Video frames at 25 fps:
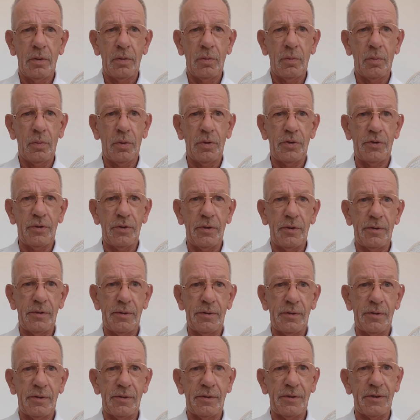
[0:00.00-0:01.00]
which is
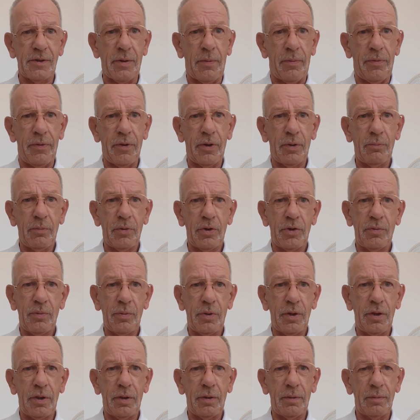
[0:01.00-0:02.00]
something
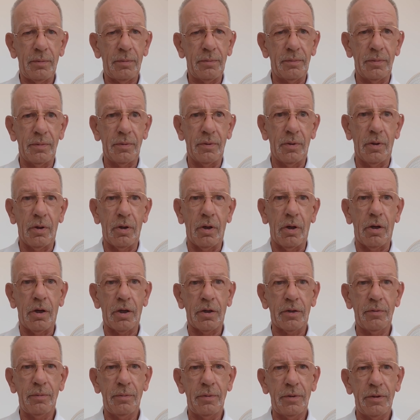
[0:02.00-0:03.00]
between
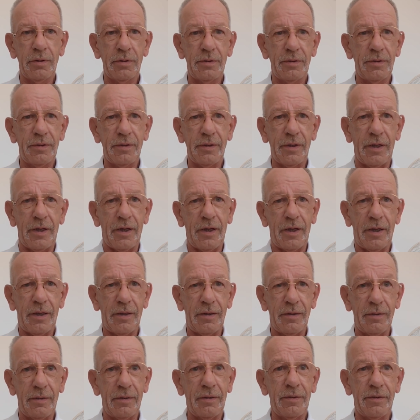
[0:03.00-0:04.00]
awkward
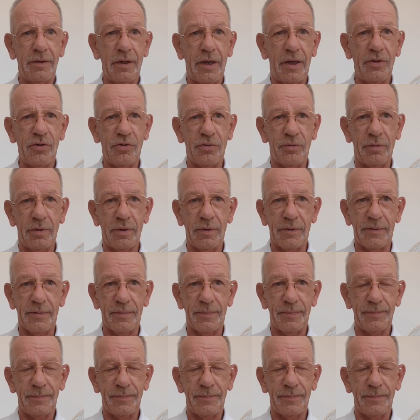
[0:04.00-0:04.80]
and dangerous.